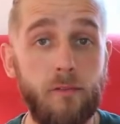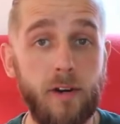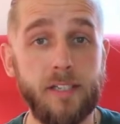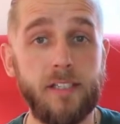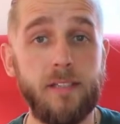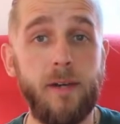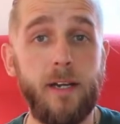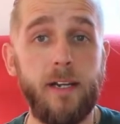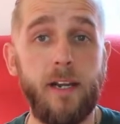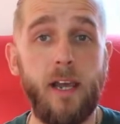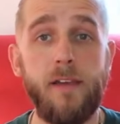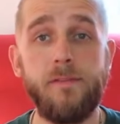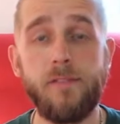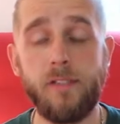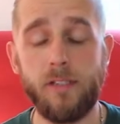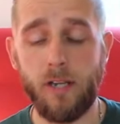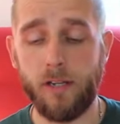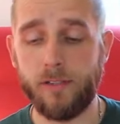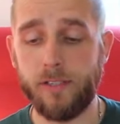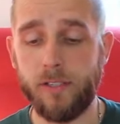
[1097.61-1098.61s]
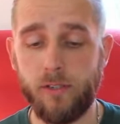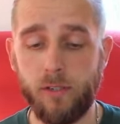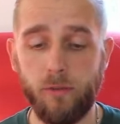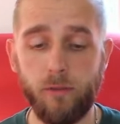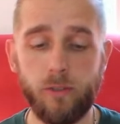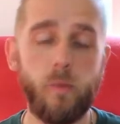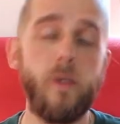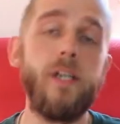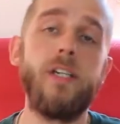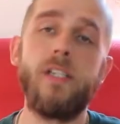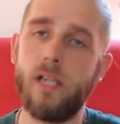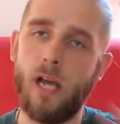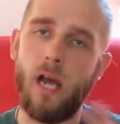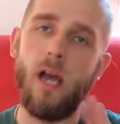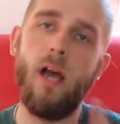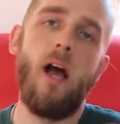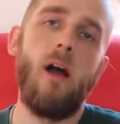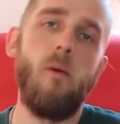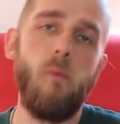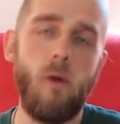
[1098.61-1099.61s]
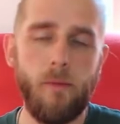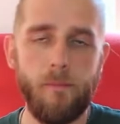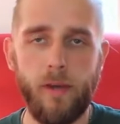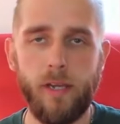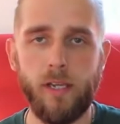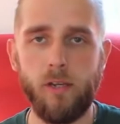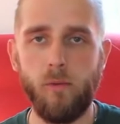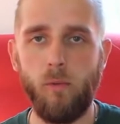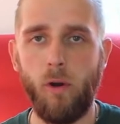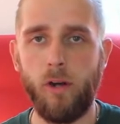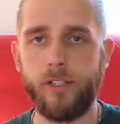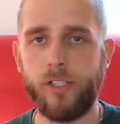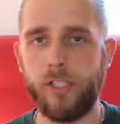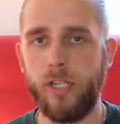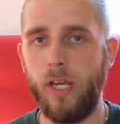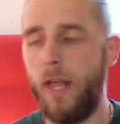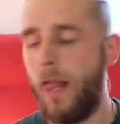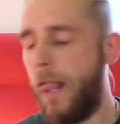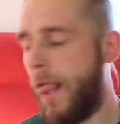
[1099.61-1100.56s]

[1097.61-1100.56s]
rest of my knives and cutting tools, which I won't make you watch,